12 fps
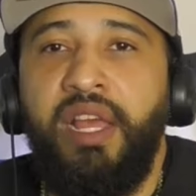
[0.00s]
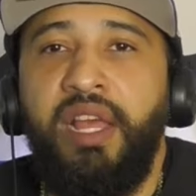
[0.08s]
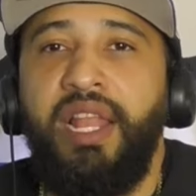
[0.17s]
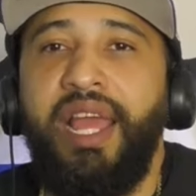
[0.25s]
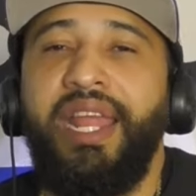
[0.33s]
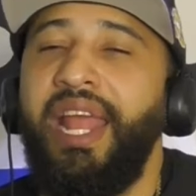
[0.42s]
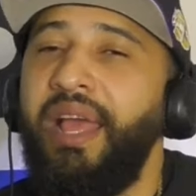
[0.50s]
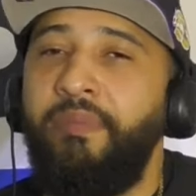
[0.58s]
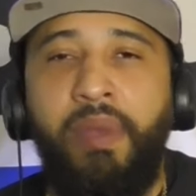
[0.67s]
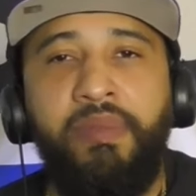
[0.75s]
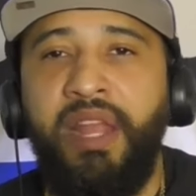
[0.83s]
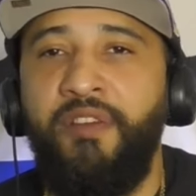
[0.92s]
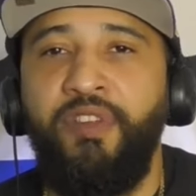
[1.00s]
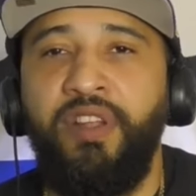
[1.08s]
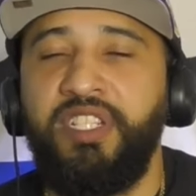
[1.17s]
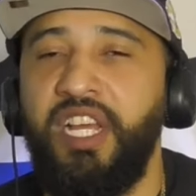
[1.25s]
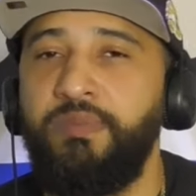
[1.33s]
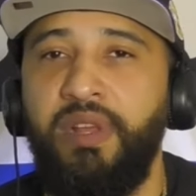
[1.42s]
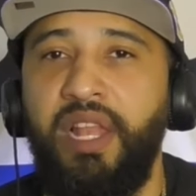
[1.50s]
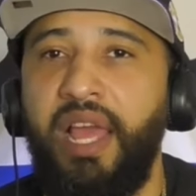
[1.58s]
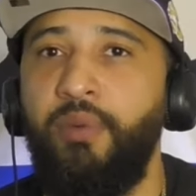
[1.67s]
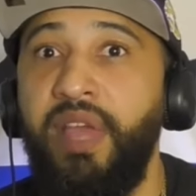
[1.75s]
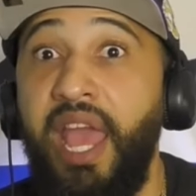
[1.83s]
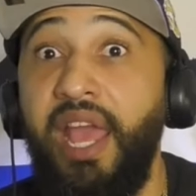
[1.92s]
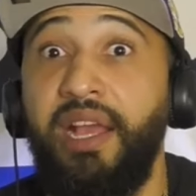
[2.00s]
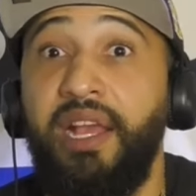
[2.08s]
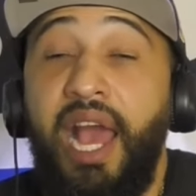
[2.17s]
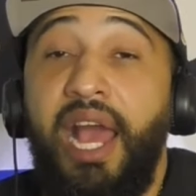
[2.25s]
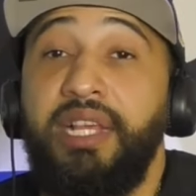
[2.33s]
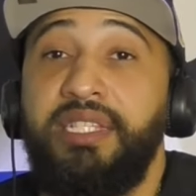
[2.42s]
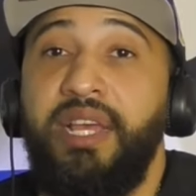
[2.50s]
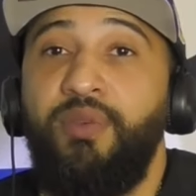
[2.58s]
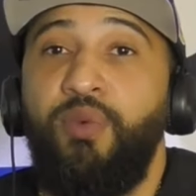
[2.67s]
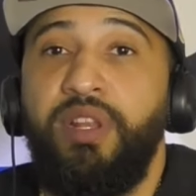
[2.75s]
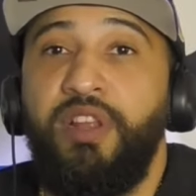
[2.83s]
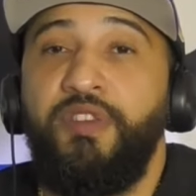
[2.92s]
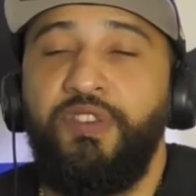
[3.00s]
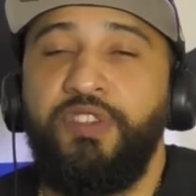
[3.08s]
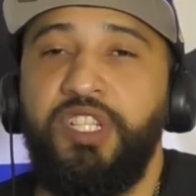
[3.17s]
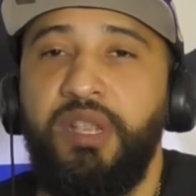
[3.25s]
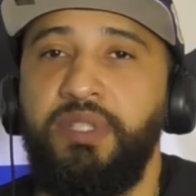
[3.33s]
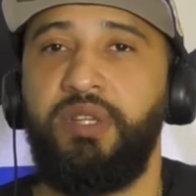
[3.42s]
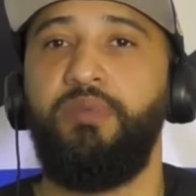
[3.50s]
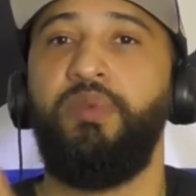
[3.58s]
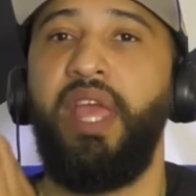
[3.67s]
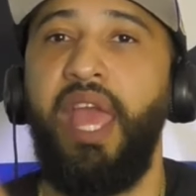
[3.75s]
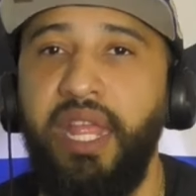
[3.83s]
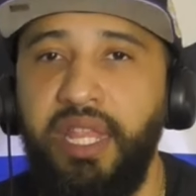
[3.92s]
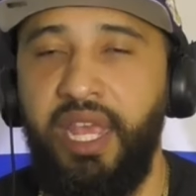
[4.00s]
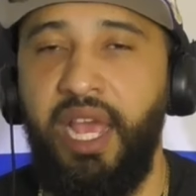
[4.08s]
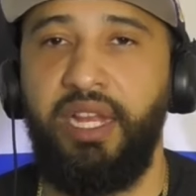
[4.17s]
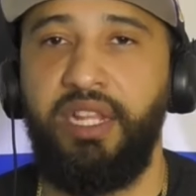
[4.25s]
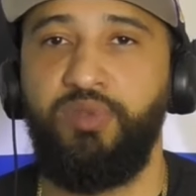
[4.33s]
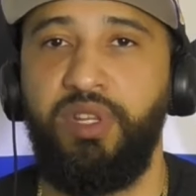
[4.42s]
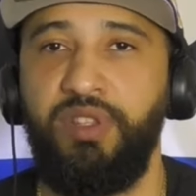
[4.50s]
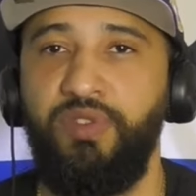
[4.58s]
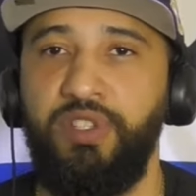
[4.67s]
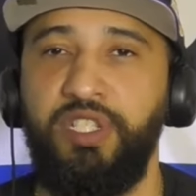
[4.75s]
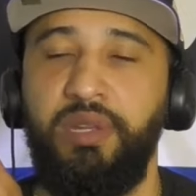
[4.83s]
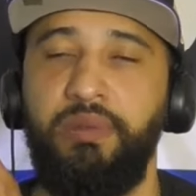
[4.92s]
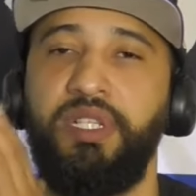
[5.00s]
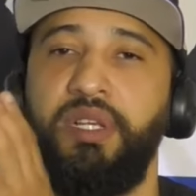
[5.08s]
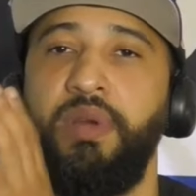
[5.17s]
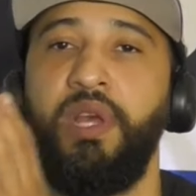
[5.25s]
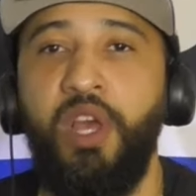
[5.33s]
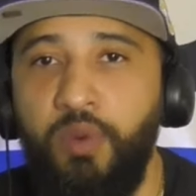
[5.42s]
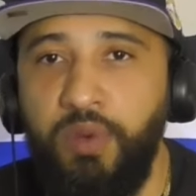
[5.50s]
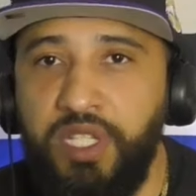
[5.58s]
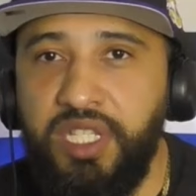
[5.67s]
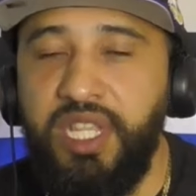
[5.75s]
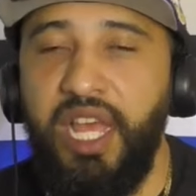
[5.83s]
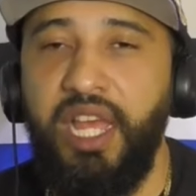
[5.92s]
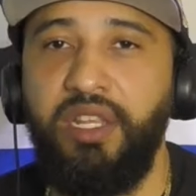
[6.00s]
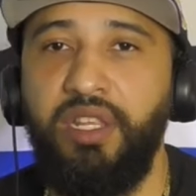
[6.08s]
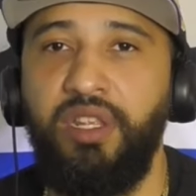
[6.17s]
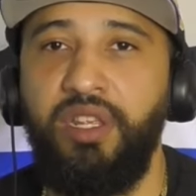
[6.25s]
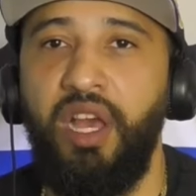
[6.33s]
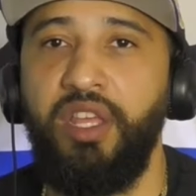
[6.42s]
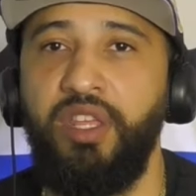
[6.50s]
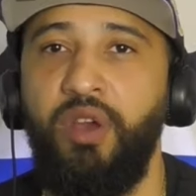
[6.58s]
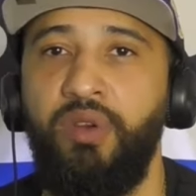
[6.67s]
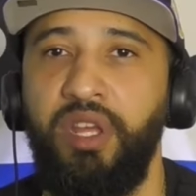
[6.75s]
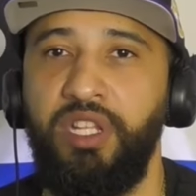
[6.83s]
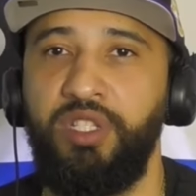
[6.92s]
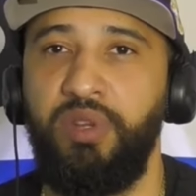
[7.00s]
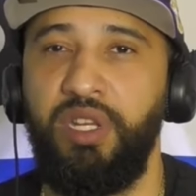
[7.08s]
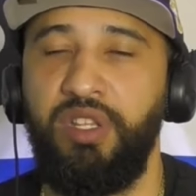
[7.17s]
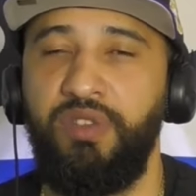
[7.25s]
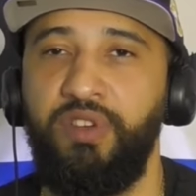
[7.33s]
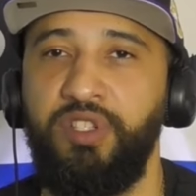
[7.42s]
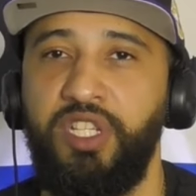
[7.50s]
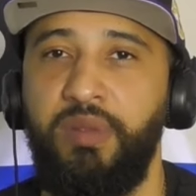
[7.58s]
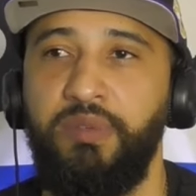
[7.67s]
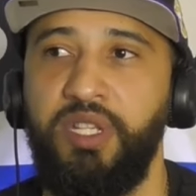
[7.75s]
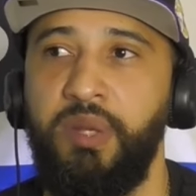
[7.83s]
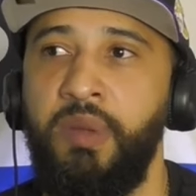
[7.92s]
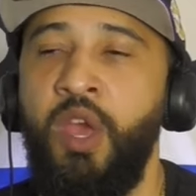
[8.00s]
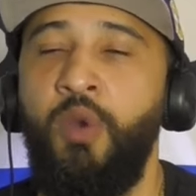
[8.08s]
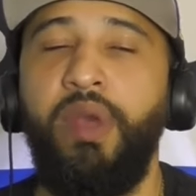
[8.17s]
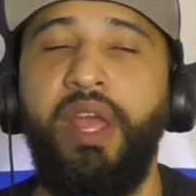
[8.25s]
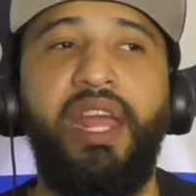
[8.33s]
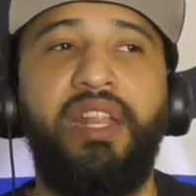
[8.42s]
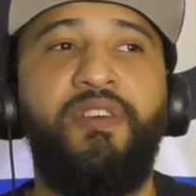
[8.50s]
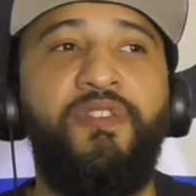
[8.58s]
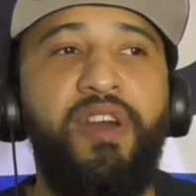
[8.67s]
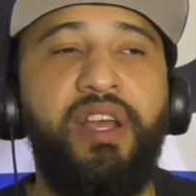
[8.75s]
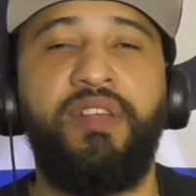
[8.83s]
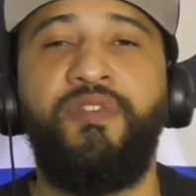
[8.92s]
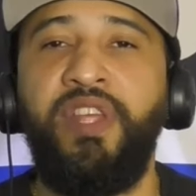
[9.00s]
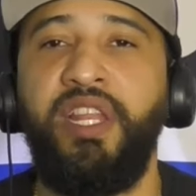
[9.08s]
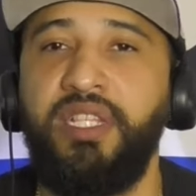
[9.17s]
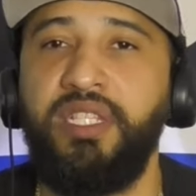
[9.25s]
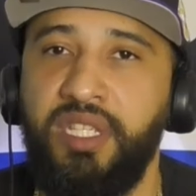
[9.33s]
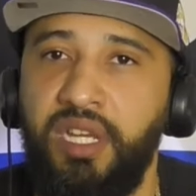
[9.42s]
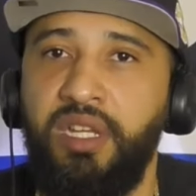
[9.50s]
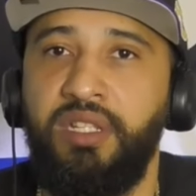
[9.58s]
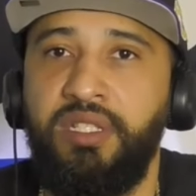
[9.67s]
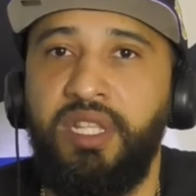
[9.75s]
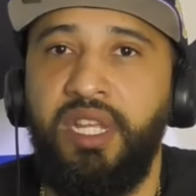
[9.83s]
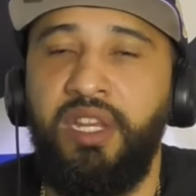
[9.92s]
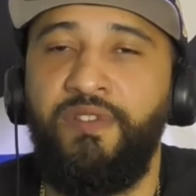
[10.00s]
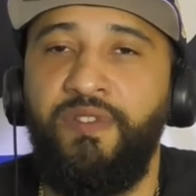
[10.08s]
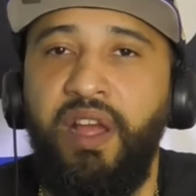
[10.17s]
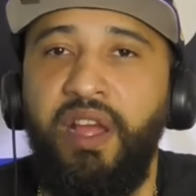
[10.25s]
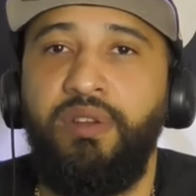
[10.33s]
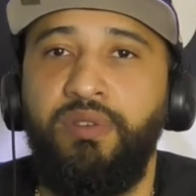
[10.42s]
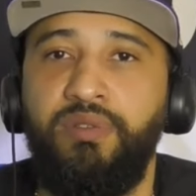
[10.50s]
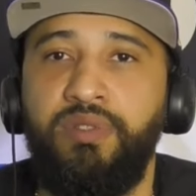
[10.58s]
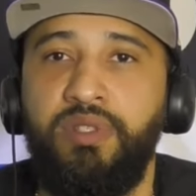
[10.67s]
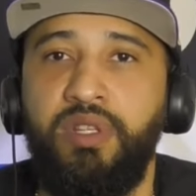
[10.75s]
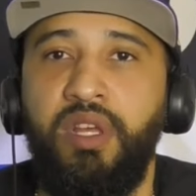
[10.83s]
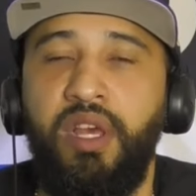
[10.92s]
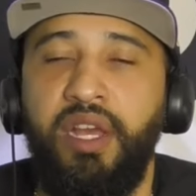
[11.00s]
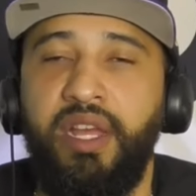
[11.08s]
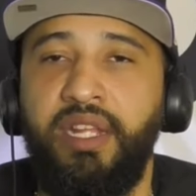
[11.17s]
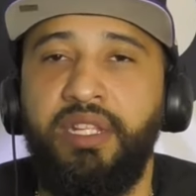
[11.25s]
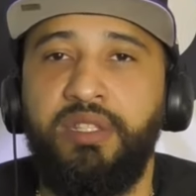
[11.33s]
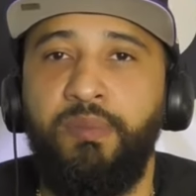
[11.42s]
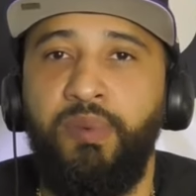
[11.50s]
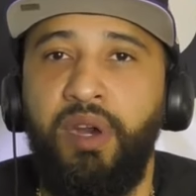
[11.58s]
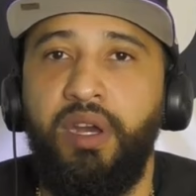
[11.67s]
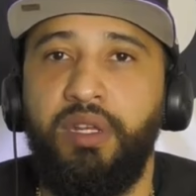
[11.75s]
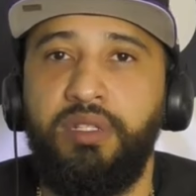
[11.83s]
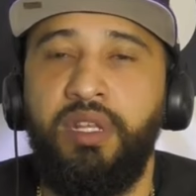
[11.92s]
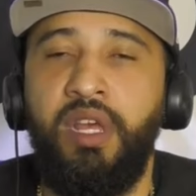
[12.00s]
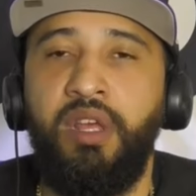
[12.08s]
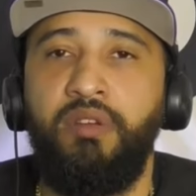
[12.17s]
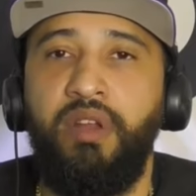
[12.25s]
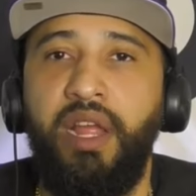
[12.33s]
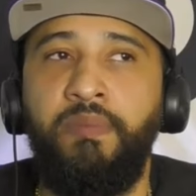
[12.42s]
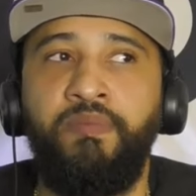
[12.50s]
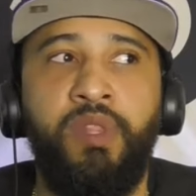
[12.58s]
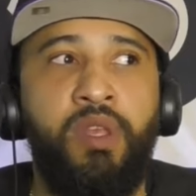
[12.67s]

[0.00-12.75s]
Like, and not, maybe not franchise, but like we had guys that won their first championship. We had Giannis win his first championship. We just had uh, Jokic win his first championship. We had the fucking Phoenix Suns in the finals against the Bucks, right?